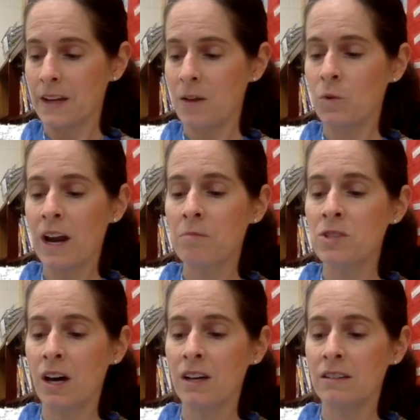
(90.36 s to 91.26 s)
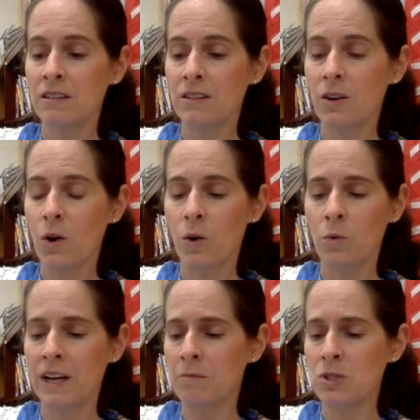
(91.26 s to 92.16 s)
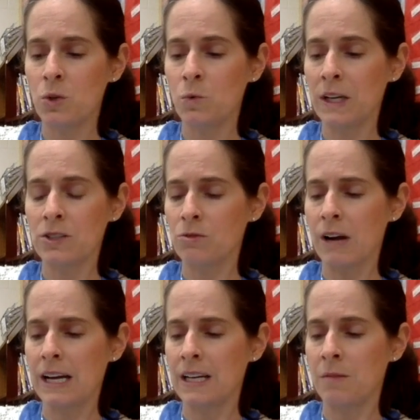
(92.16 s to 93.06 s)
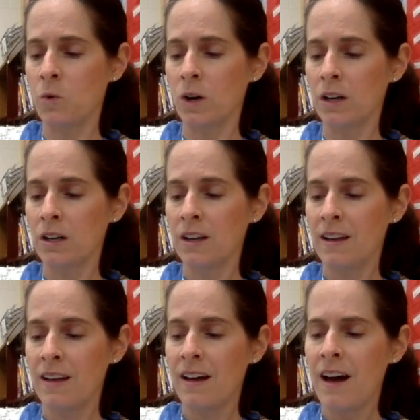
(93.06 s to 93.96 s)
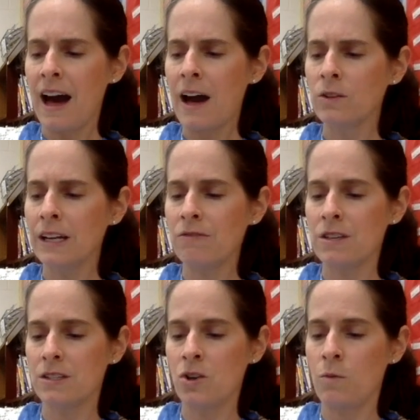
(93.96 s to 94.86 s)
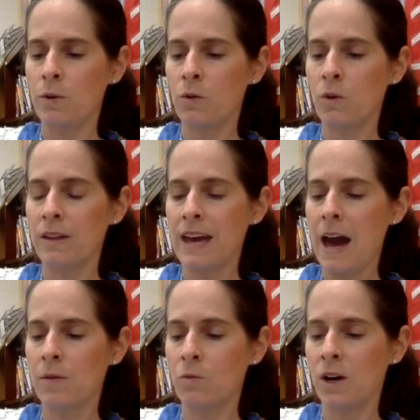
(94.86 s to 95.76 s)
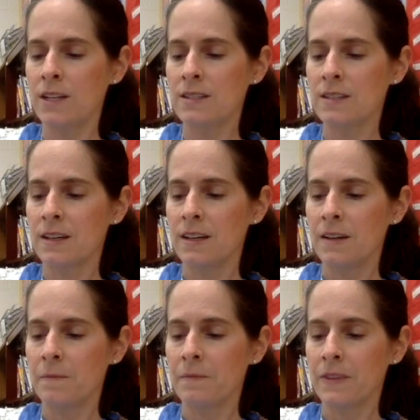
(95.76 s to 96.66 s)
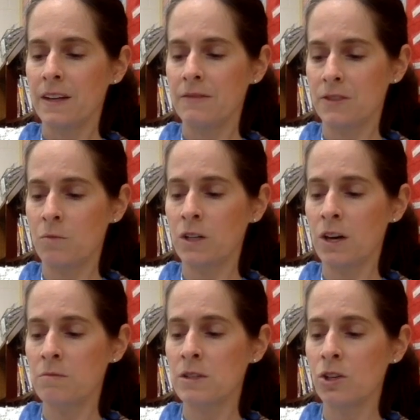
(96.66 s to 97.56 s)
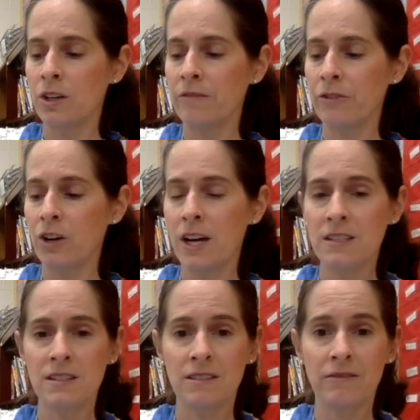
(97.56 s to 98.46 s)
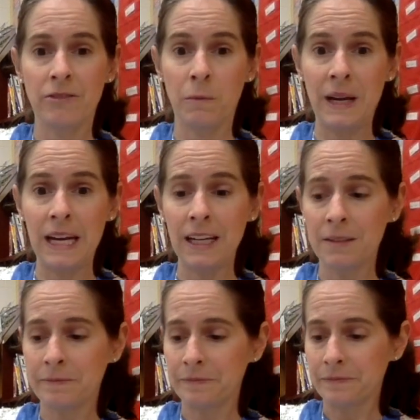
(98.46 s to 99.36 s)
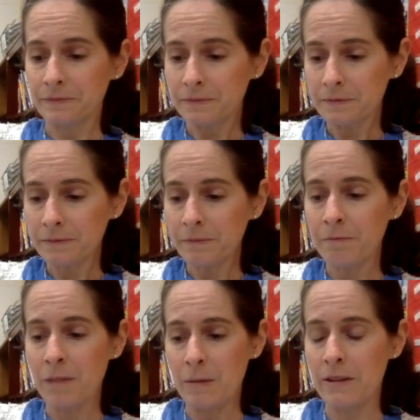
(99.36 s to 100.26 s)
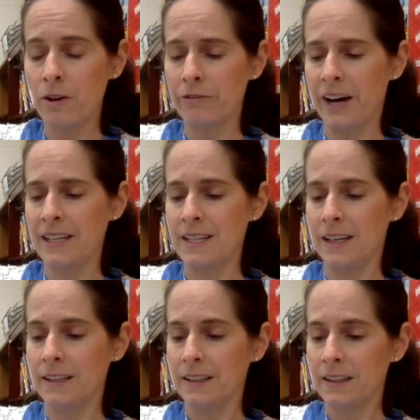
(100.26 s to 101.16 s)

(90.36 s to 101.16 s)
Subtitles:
And when I'm done, or when I'm too weak to write anymore, I'll leave this notebook where the cabin was. If someone comes looking for us, for me, maybe they'll find it.